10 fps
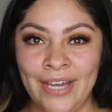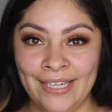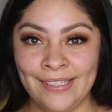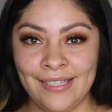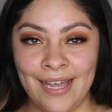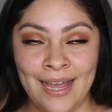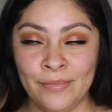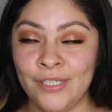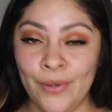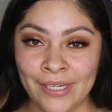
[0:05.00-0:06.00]
Guys, I'm
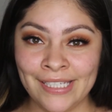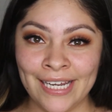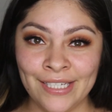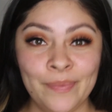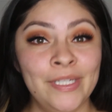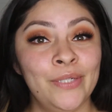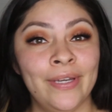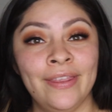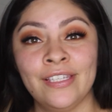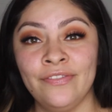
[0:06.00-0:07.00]
so excited to be
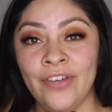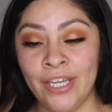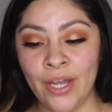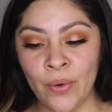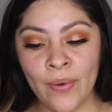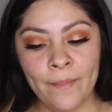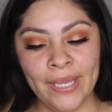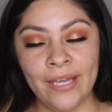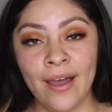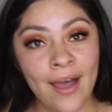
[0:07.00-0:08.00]
doing this video
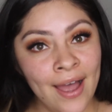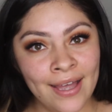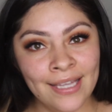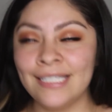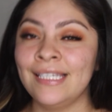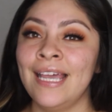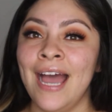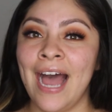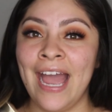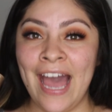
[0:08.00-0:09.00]
because
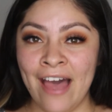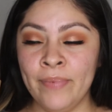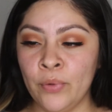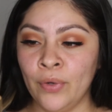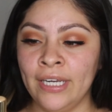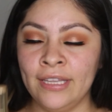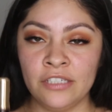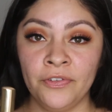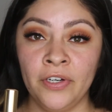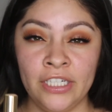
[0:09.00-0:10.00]
I have been wearing
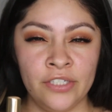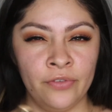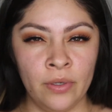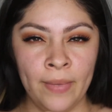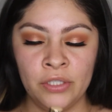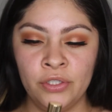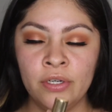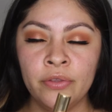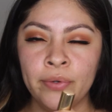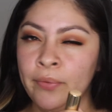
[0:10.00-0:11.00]
this foundation for about 2
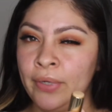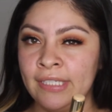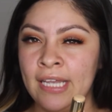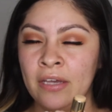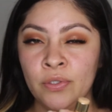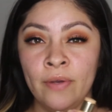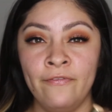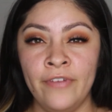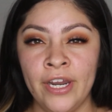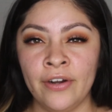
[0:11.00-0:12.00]
to 3 weeks now, so
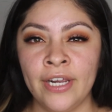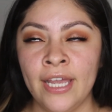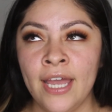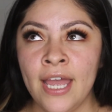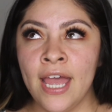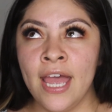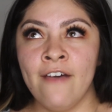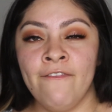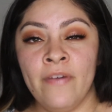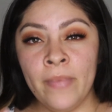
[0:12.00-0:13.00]
I'm very
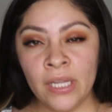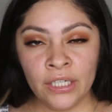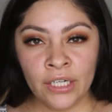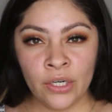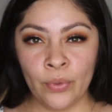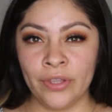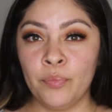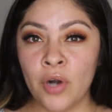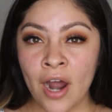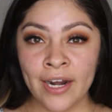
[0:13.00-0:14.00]
familiar with the
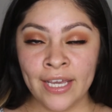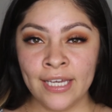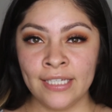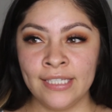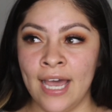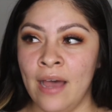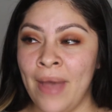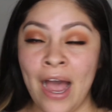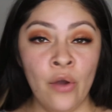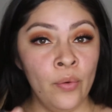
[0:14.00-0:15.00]
product,
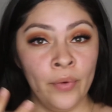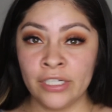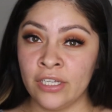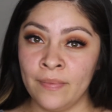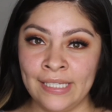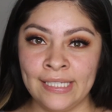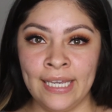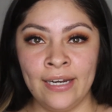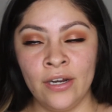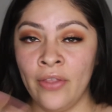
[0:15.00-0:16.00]
how it wears on my
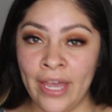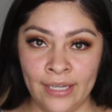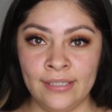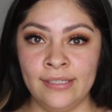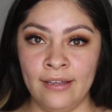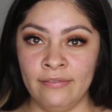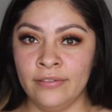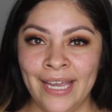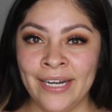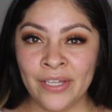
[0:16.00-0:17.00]
skin and all that good stuff.
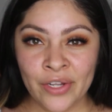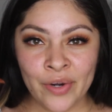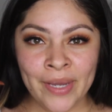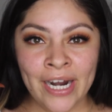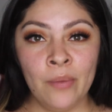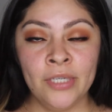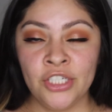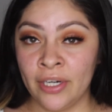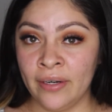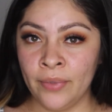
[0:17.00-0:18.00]
In a little bit, I'll be
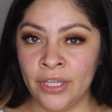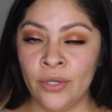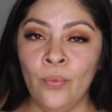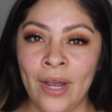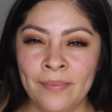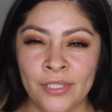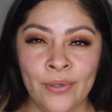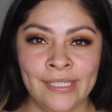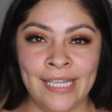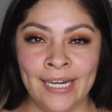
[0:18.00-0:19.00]
sharing with you why I'm so
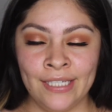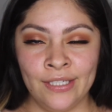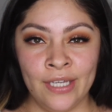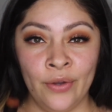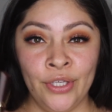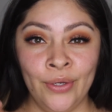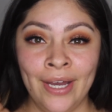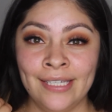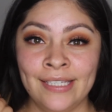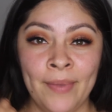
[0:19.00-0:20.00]
excited to tell you
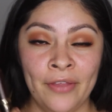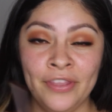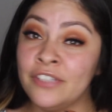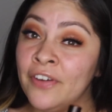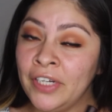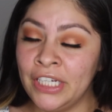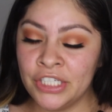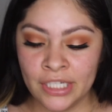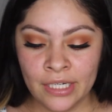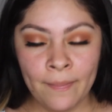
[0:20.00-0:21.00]
guys about this
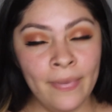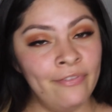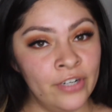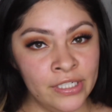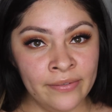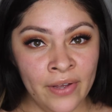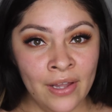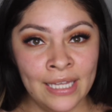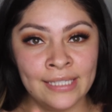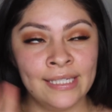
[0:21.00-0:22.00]
foundation, but first of
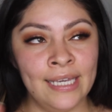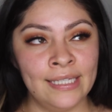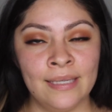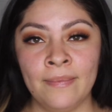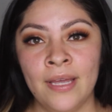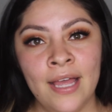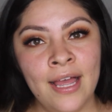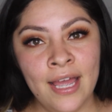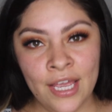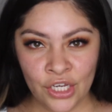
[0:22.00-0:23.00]
all, let's get some,
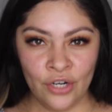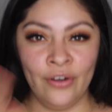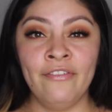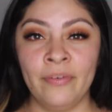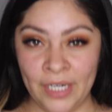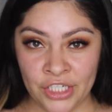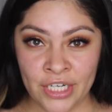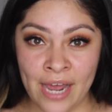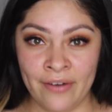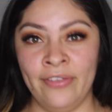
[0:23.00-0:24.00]
you know,
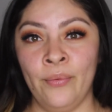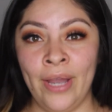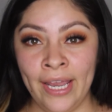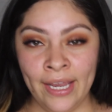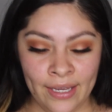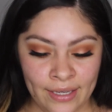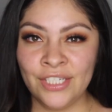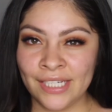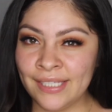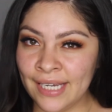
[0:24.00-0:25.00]
information out of the way.
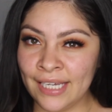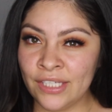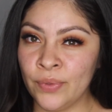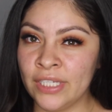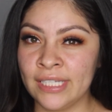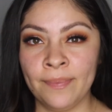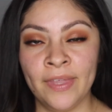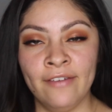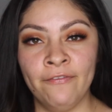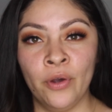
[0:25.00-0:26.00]
Just in case you want to skip
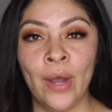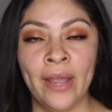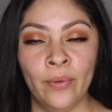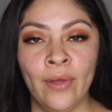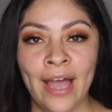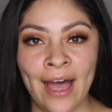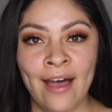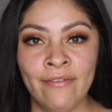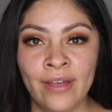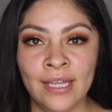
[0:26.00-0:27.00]
the info, I will
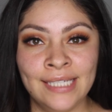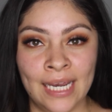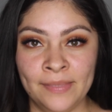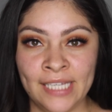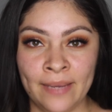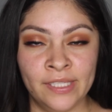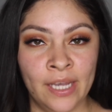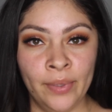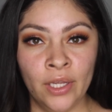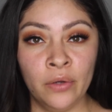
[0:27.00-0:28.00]
have timestamps
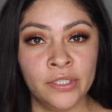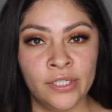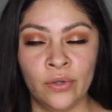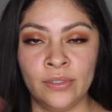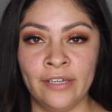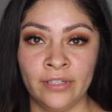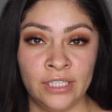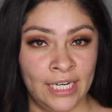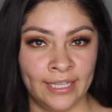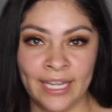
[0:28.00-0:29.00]
down below, so definitely
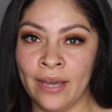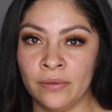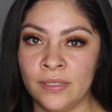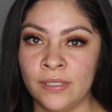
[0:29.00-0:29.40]
check them out.